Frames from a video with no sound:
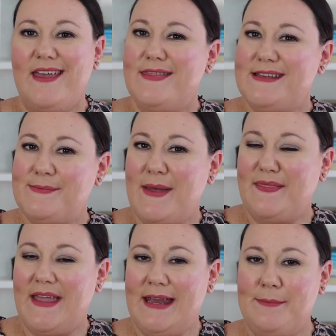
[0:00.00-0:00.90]
This
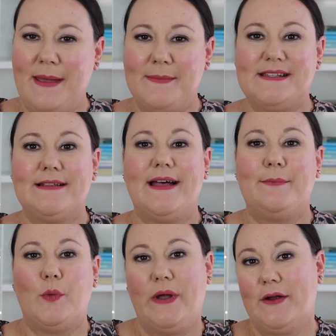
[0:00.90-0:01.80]
month in Members
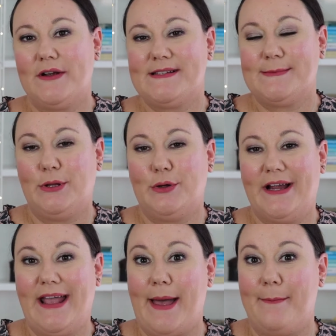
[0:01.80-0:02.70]
Club, we are
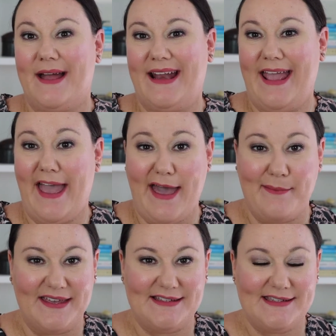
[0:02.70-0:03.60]
exploring our money
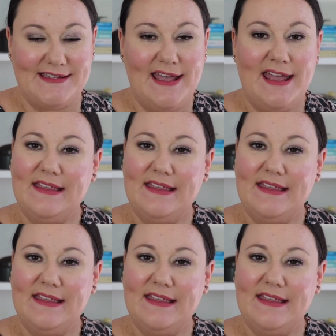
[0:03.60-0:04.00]
habits.